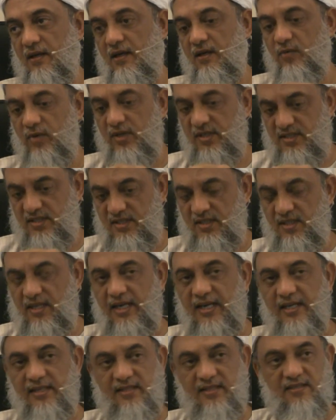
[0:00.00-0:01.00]
And we'll see the
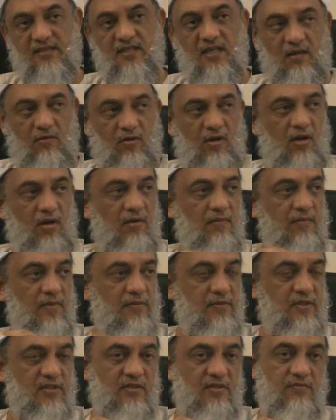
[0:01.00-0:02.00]
ayat as they come along.
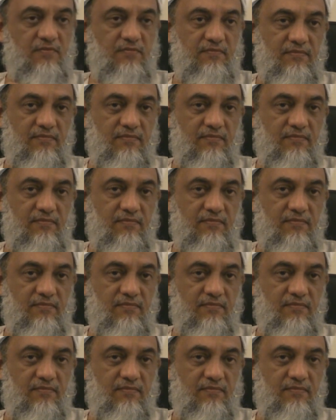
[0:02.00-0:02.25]
But just